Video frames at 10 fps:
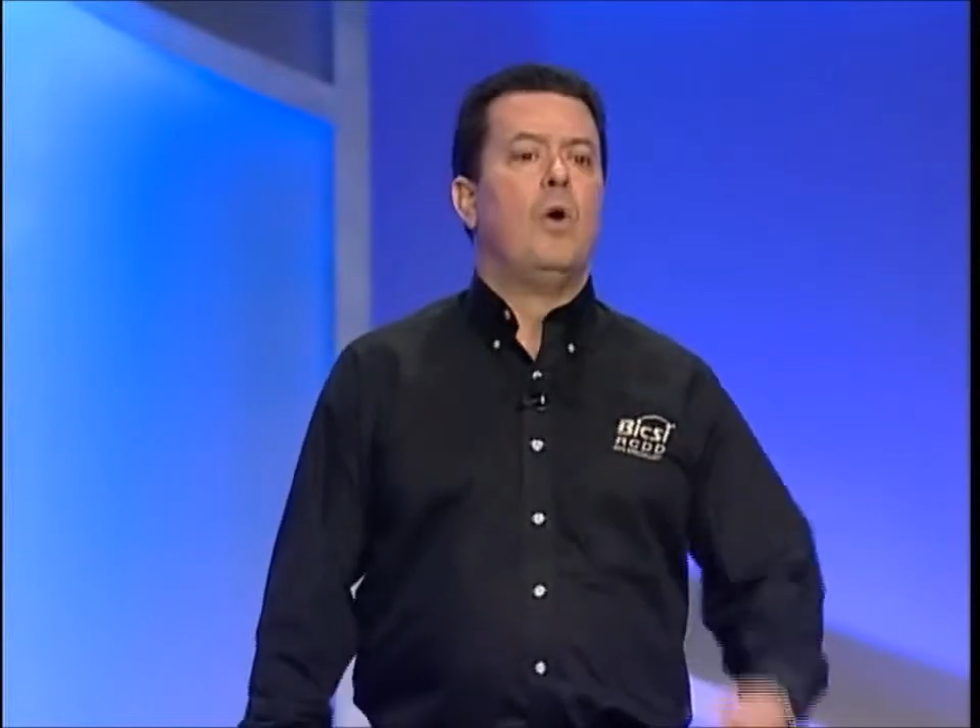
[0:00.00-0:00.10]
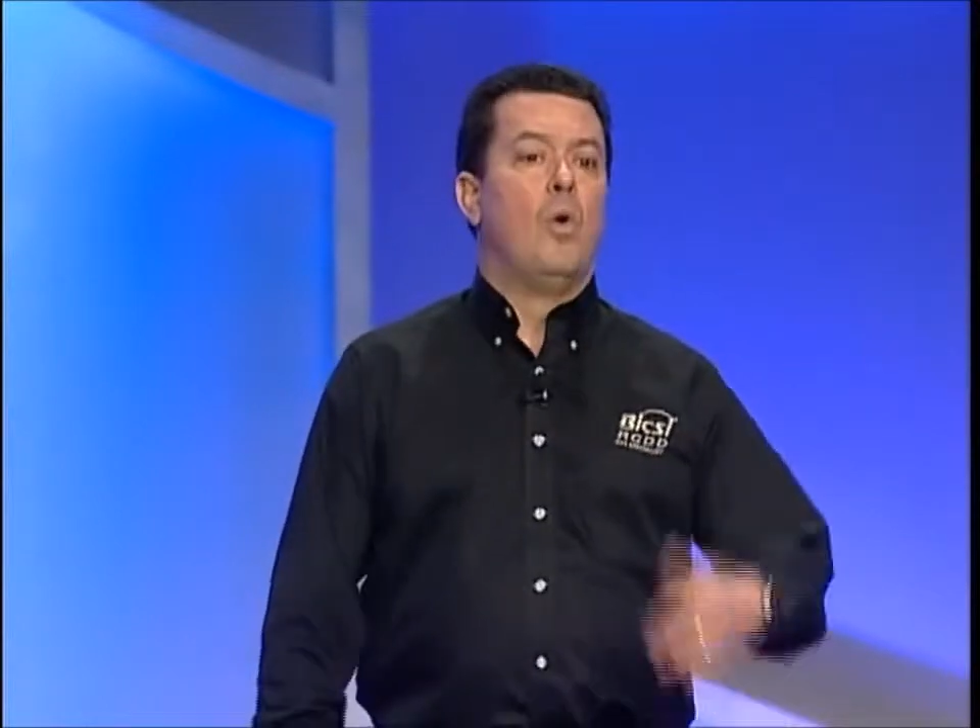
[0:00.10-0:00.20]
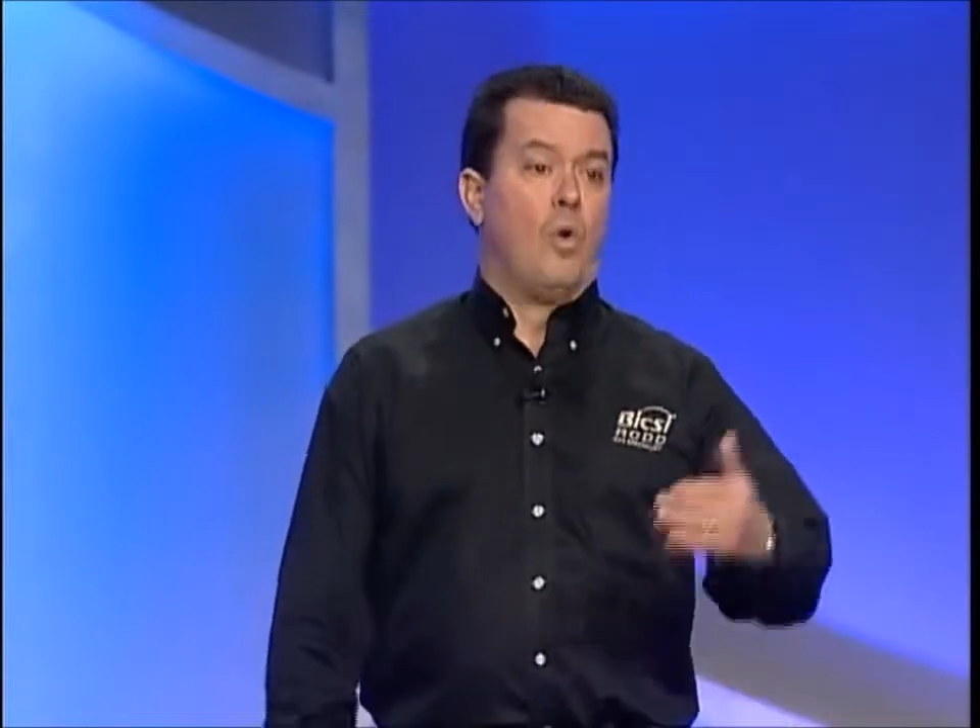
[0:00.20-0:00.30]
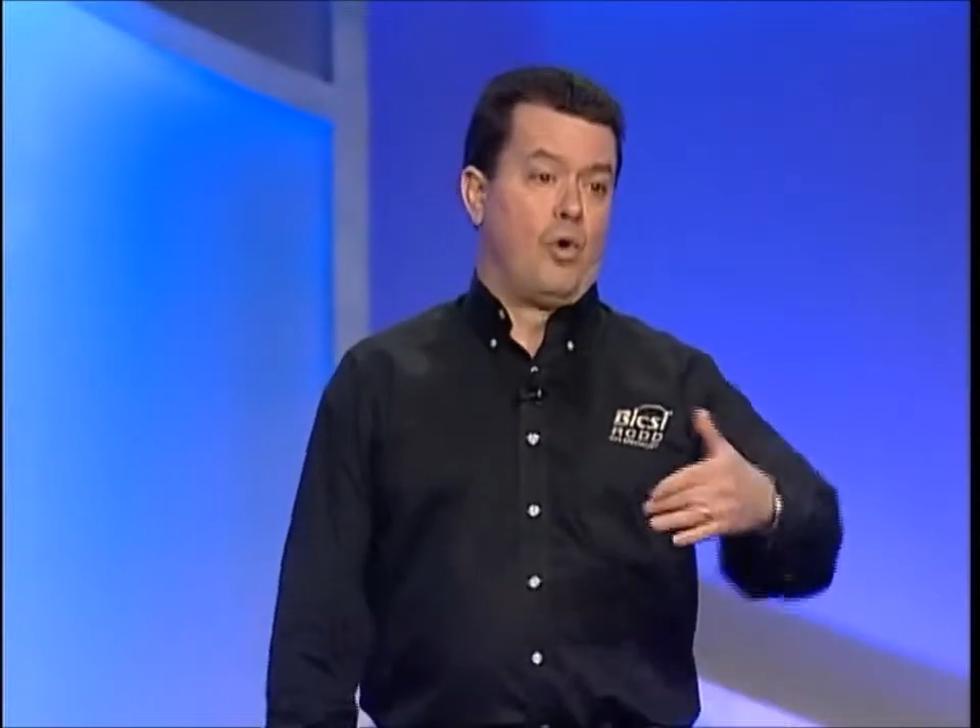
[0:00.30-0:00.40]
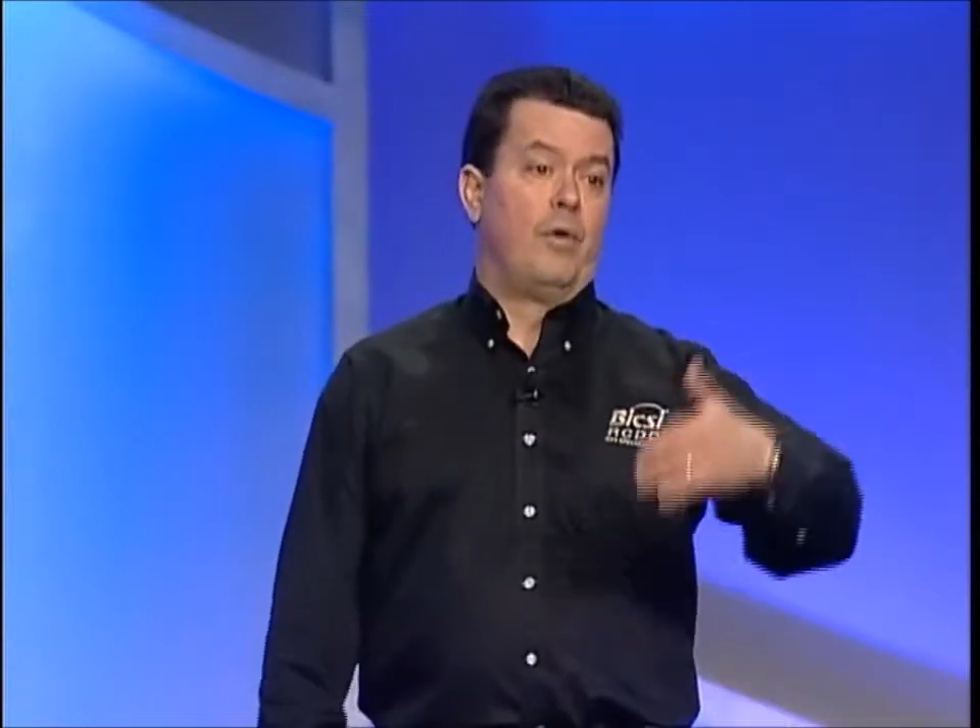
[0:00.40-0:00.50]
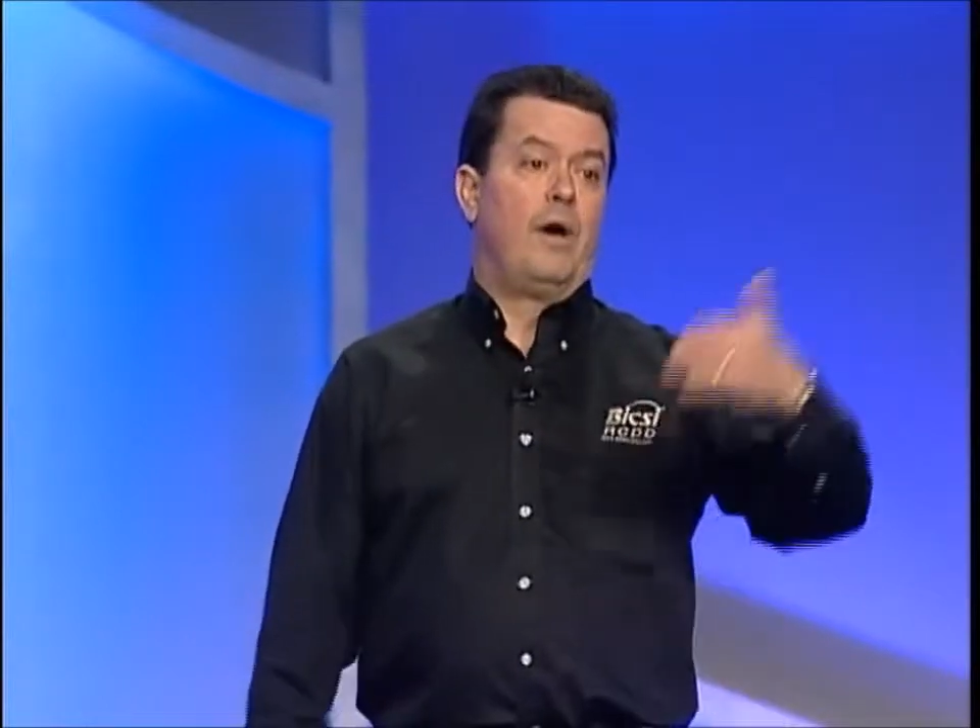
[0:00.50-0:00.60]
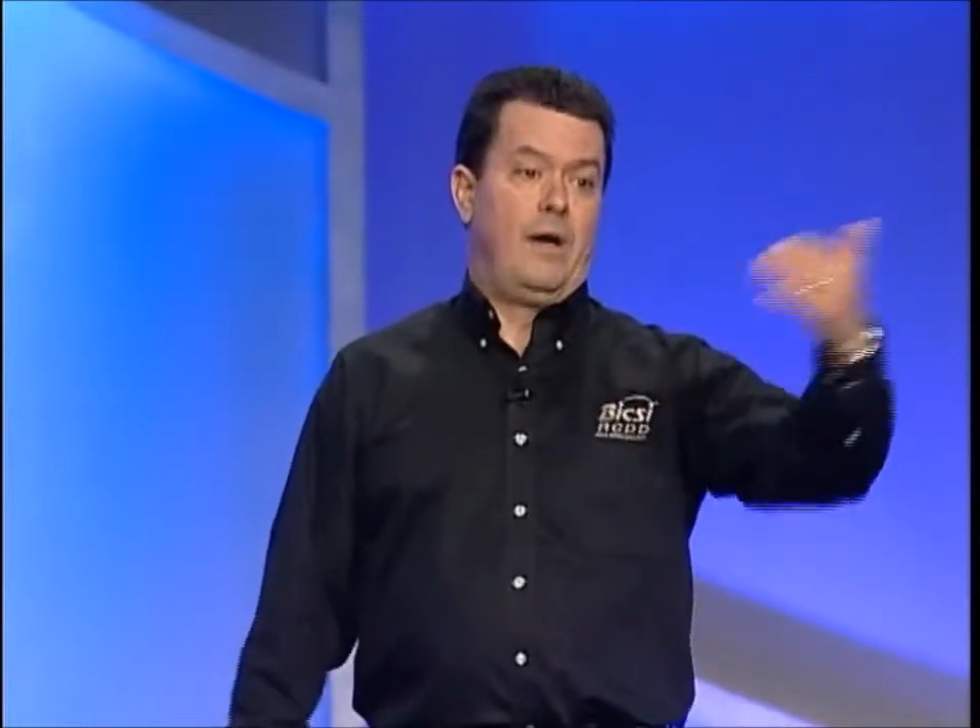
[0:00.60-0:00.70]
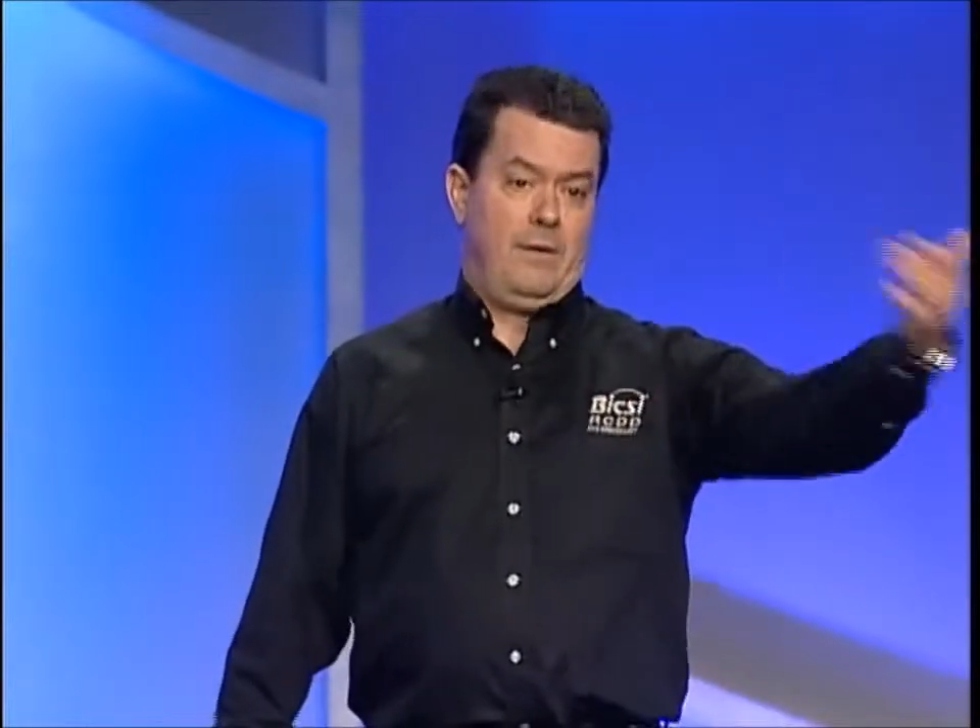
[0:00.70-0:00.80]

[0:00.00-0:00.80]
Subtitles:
or